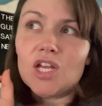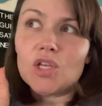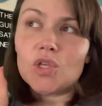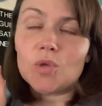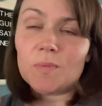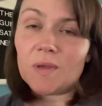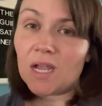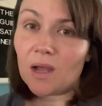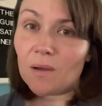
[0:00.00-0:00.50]

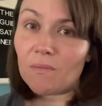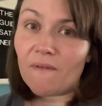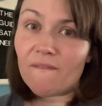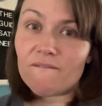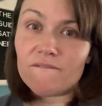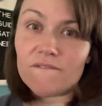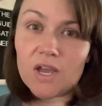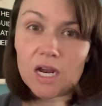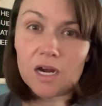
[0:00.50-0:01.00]
you become
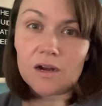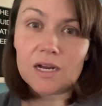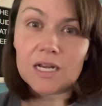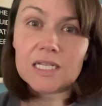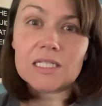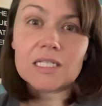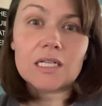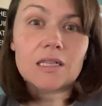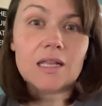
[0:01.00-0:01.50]
very
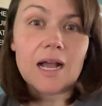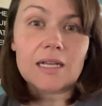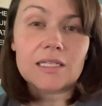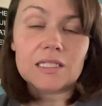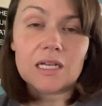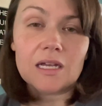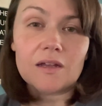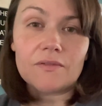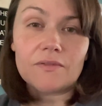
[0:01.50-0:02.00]

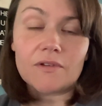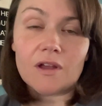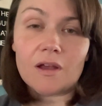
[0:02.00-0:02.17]
selective